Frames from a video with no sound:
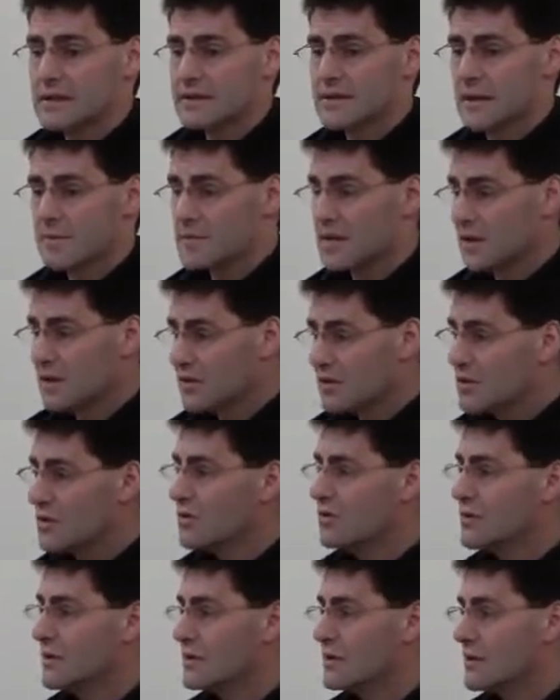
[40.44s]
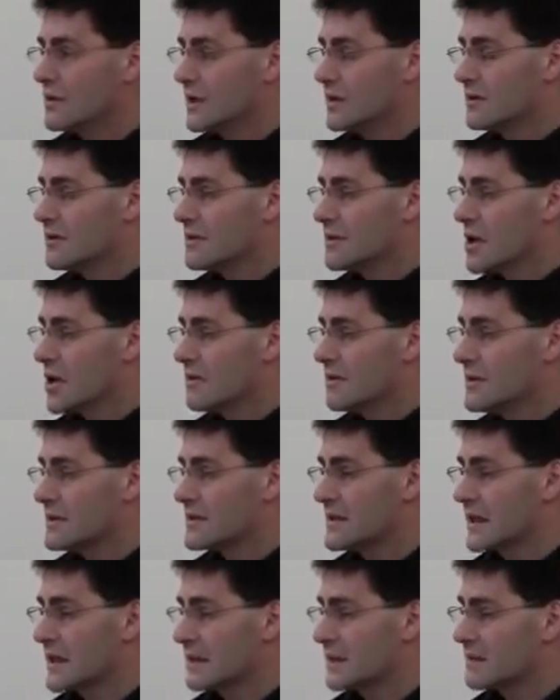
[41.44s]
something new, and there's
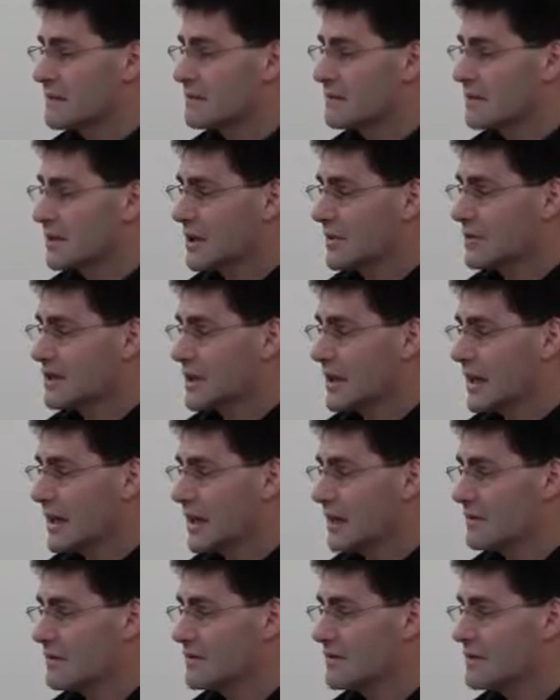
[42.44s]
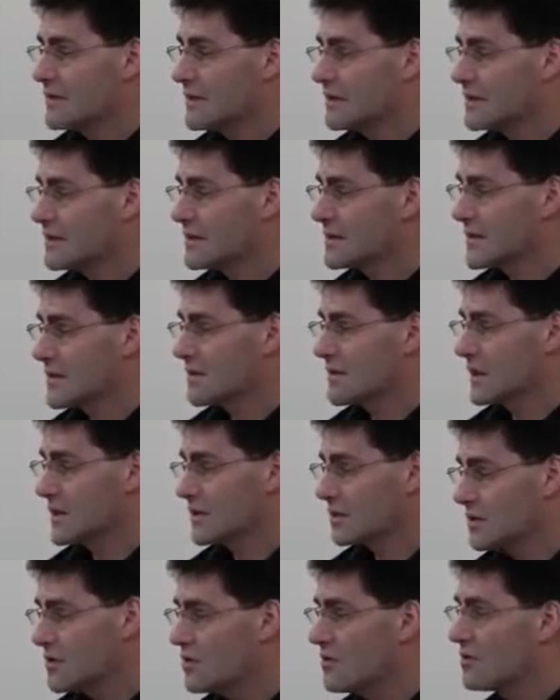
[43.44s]
always that whenever you have
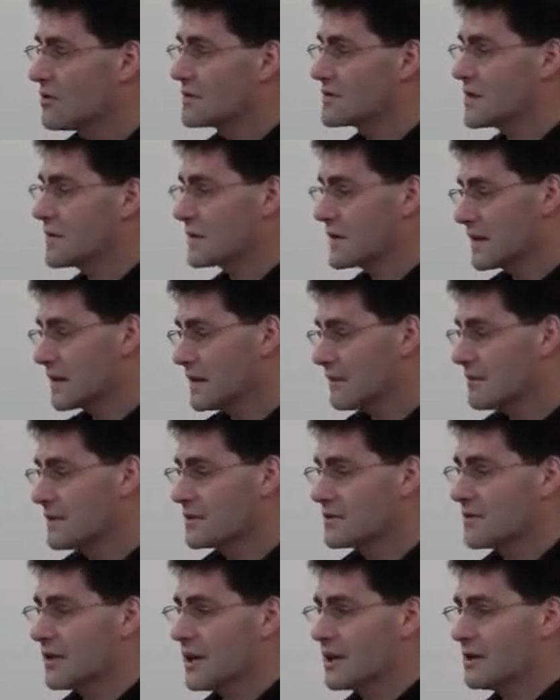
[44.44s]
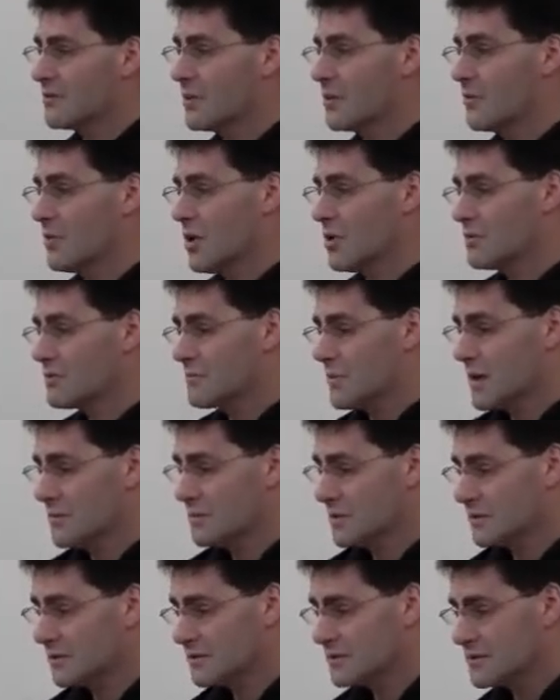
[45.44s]
something new or something that we're trying to promote,
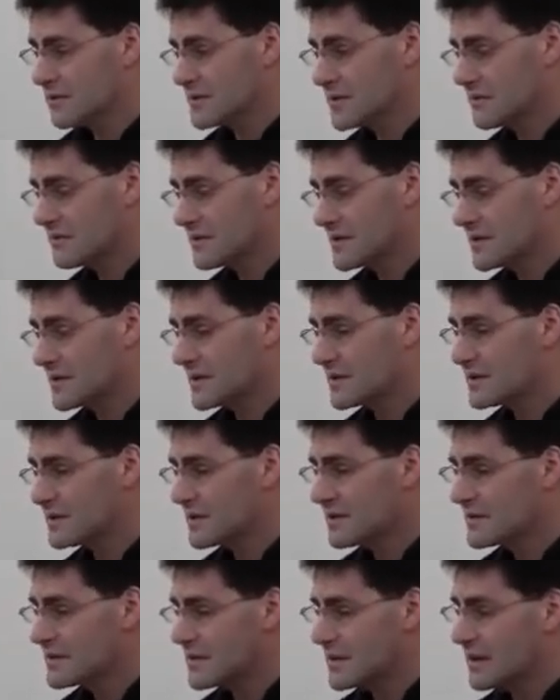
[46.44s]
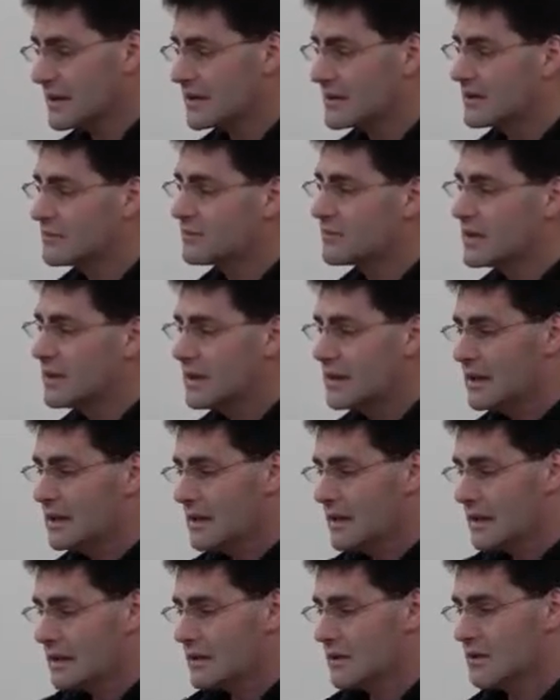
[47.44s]
there's a resistance there that
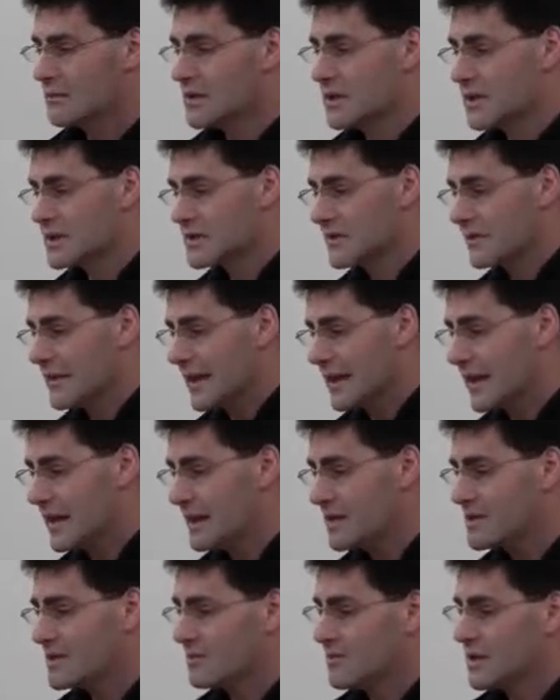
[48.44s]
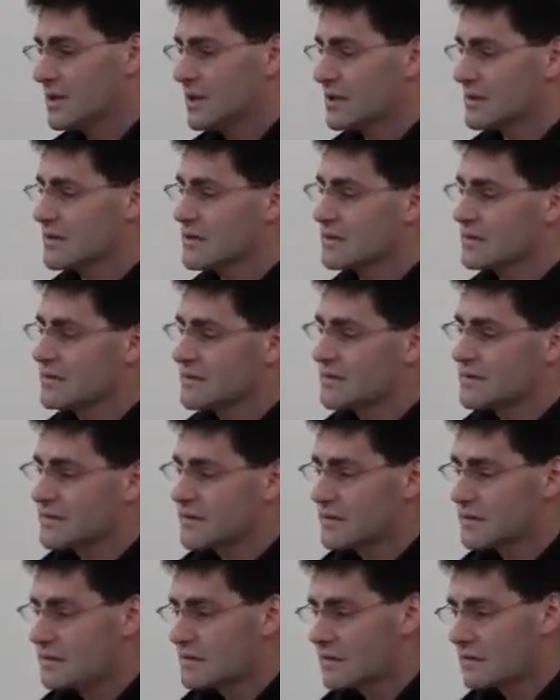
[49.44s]
because of age and because of
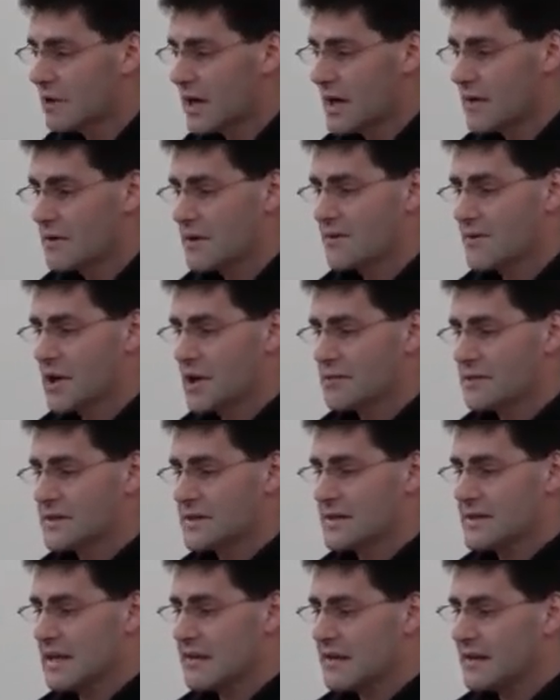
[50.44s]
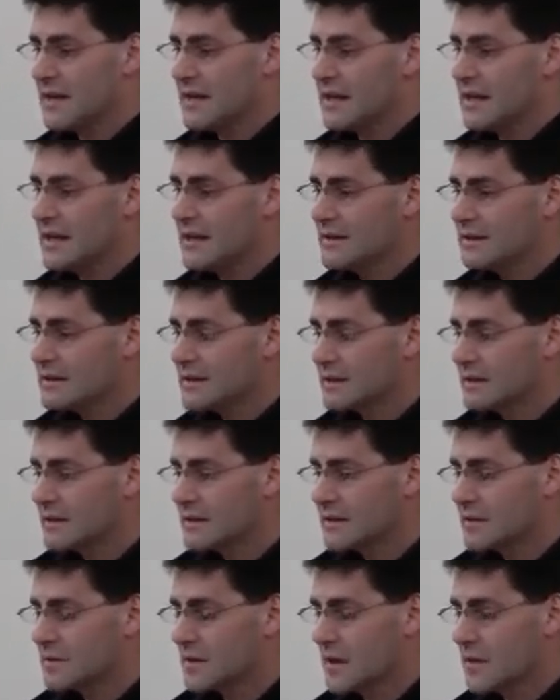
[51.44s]
the way we've always done things,
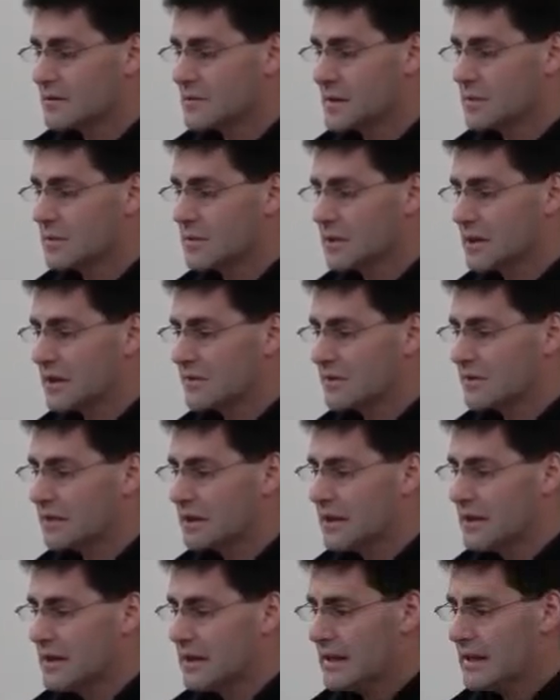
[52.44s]
and sometimes people have